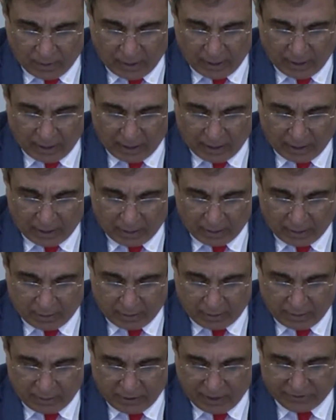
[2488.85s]
uh
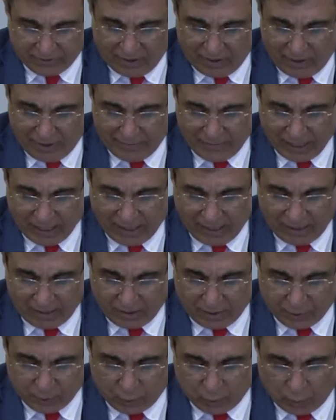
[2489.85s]
terminal
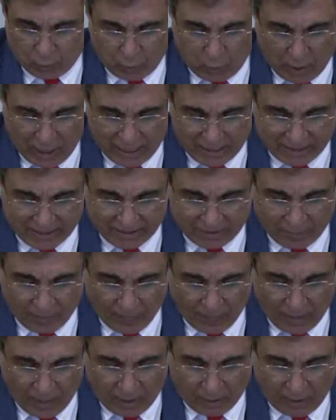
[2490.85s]
to one's
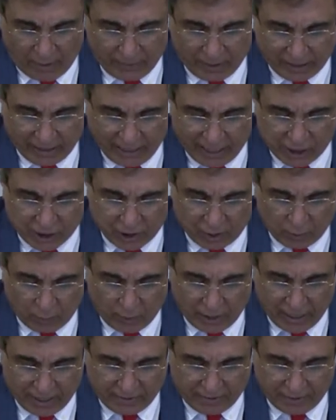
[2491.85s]
communication
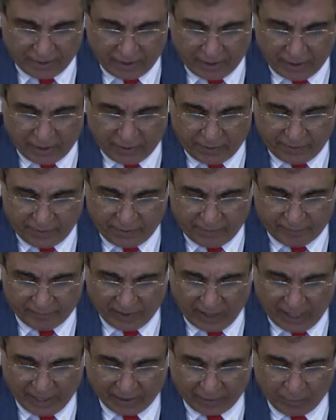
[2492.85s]
with uh, the
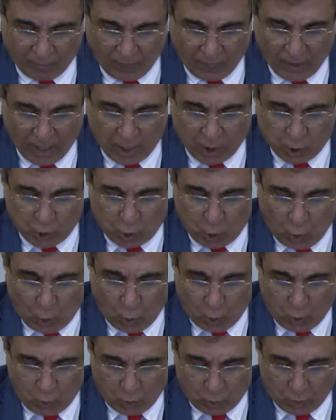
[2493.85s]
divine.
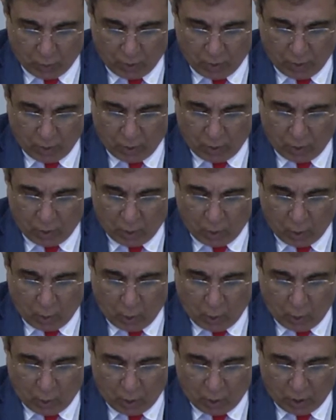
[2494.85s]
You,
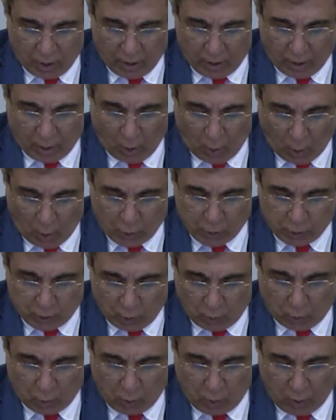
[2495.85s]
or
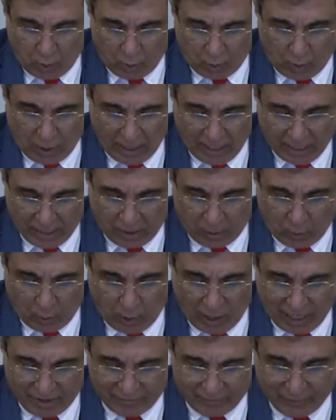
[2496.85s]
you who, ha
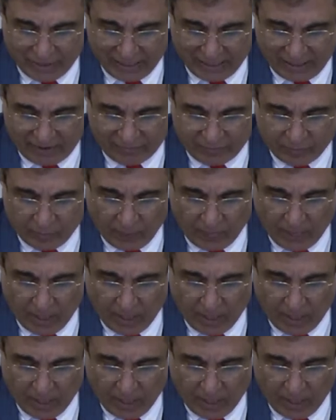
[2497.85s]
who have believed,